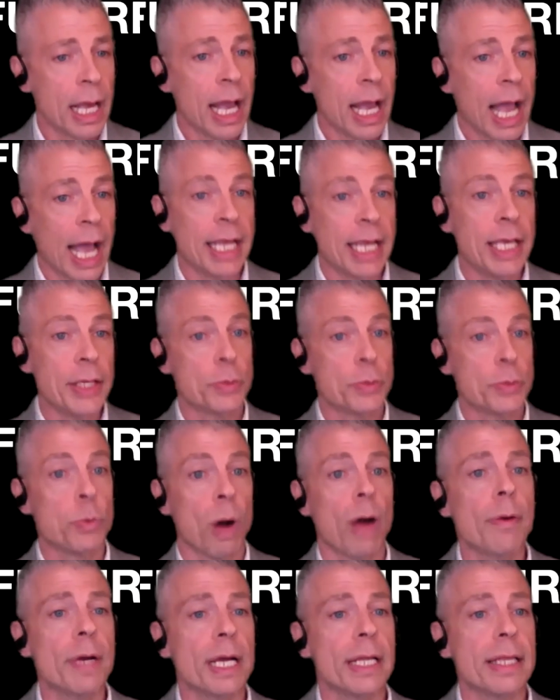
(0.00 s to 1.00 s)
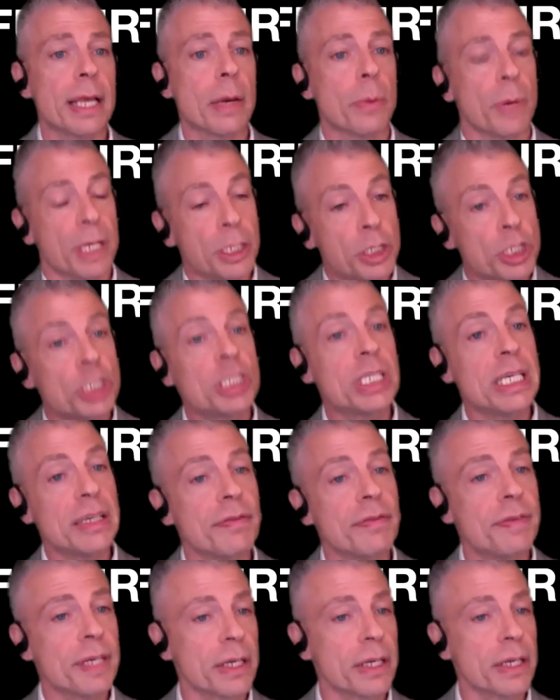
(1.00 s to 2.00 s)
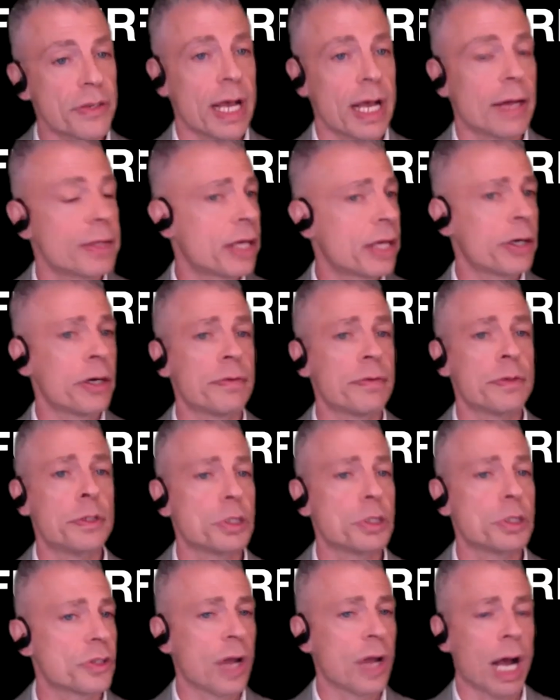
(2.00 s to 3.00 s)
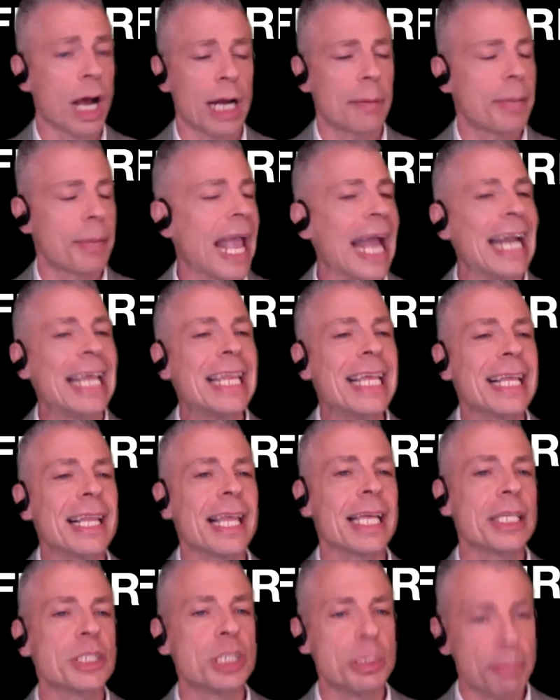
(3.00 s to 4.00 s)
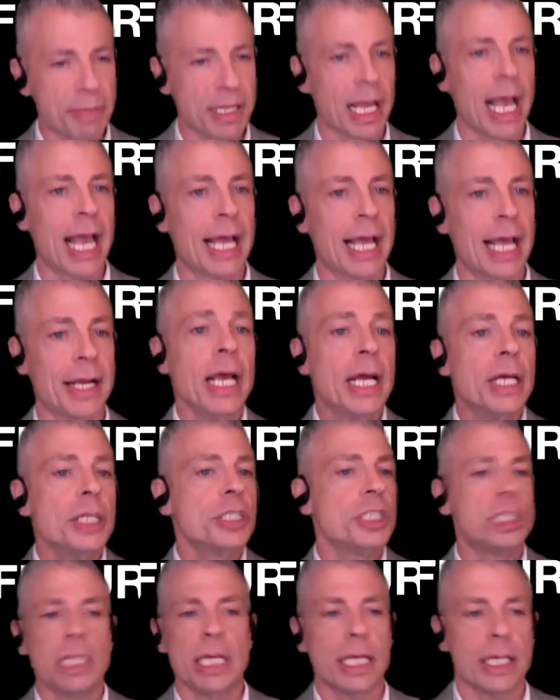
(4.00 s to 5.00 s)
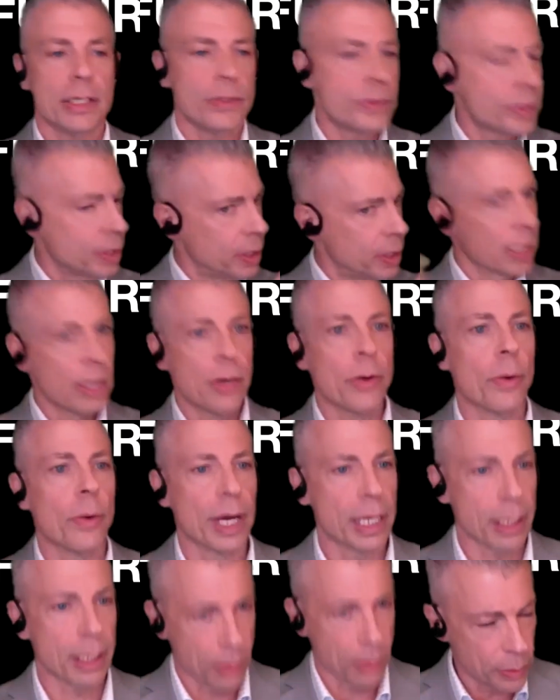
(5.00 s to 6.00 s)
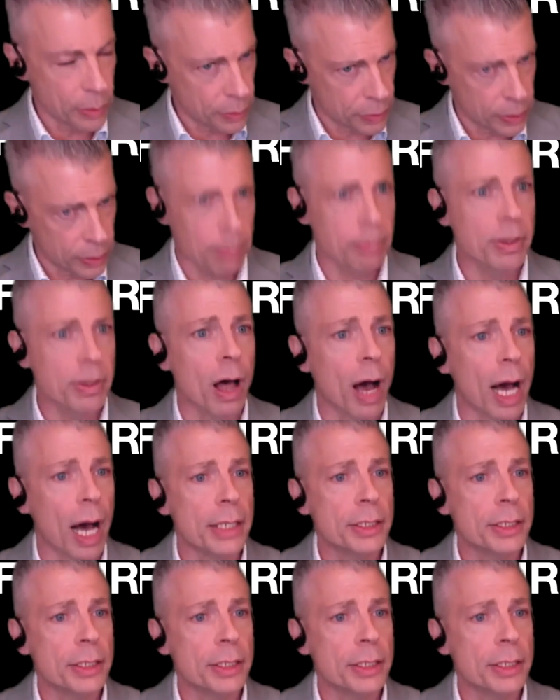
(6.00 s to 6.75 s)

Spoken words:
And he's worried that when she figures out that her future is not going to be anything like she planned, she's going to lose the plot.